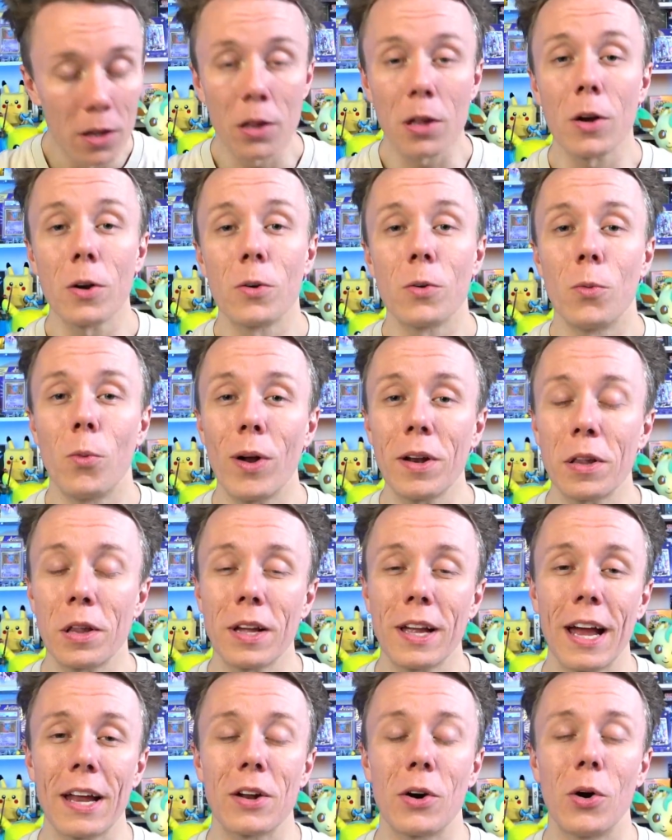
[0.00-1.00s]
So, once
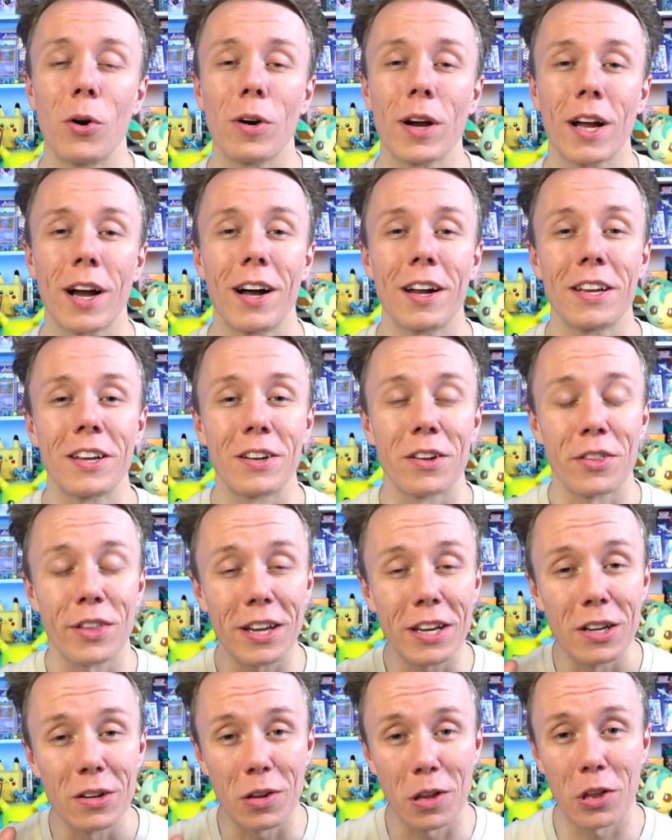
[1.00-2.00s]
again, Aura Guardian,
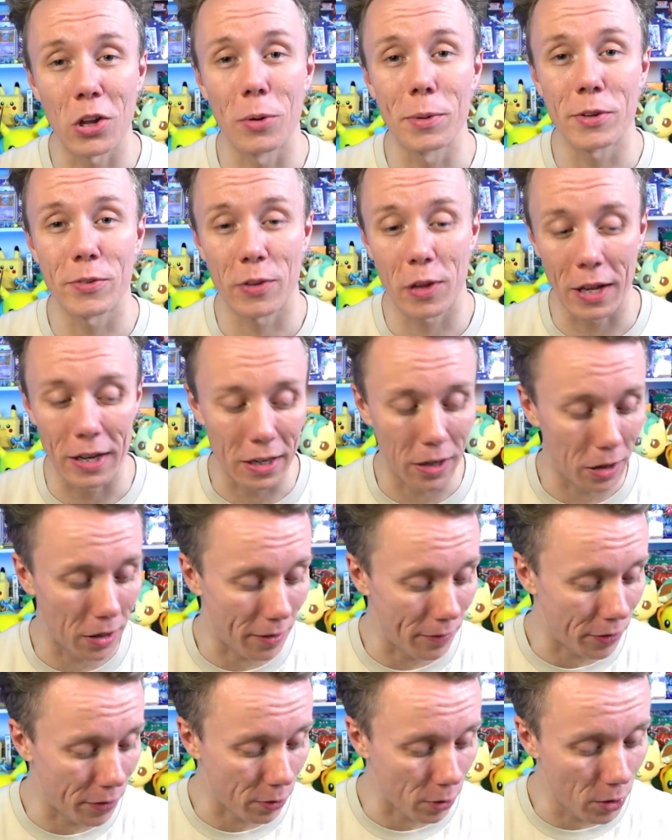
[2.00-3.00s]
thank you so much for sending
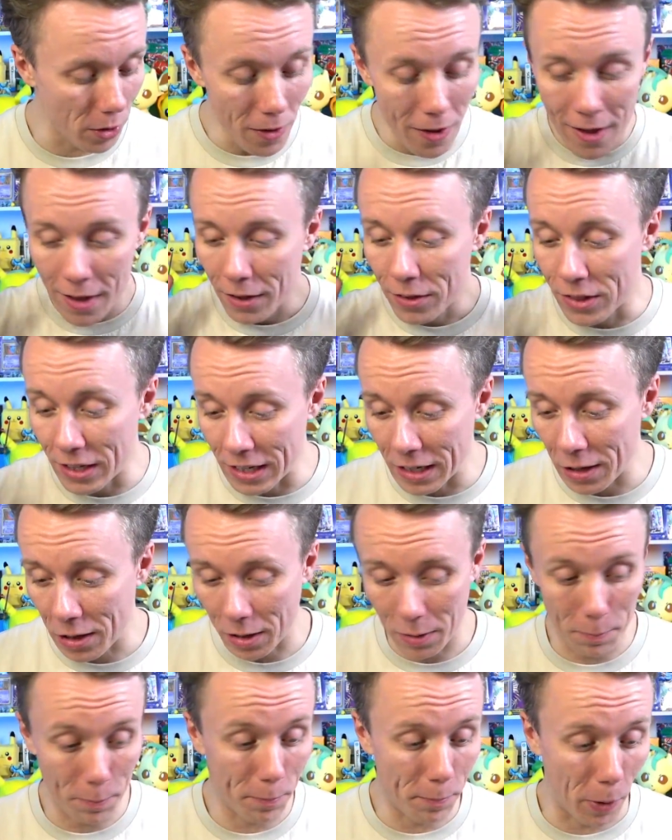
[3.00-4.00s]
stuff through.
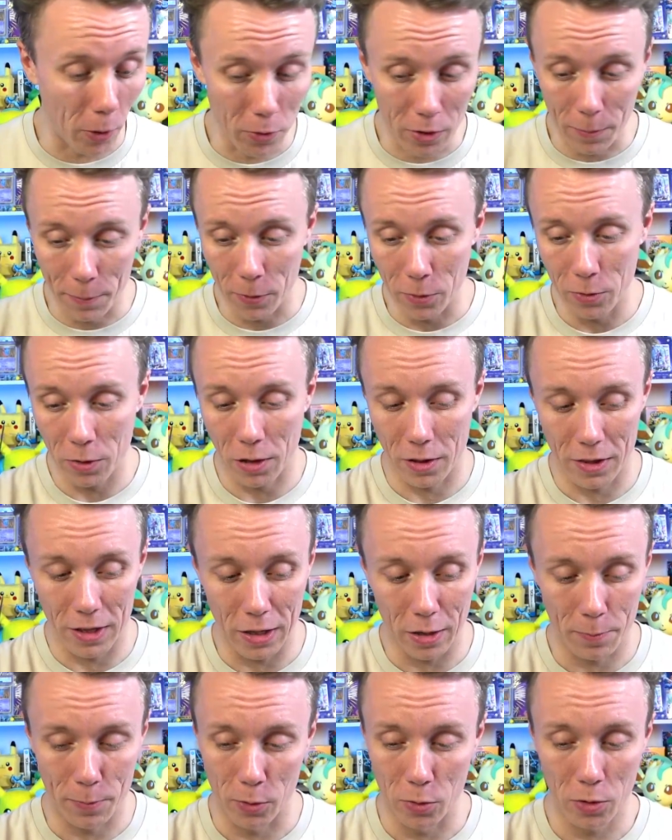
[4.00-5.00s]
These Pokeballs,
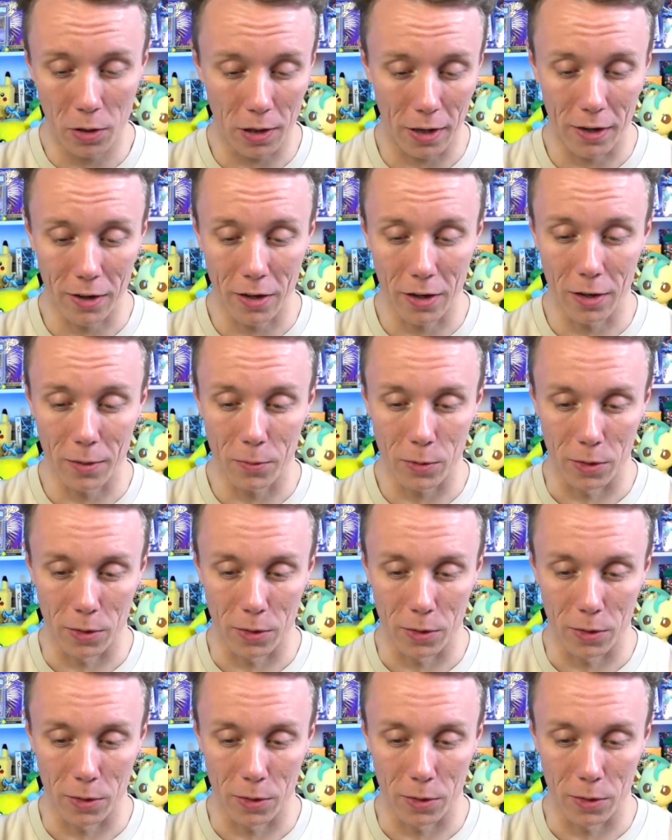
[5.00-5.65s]
these balls are going to,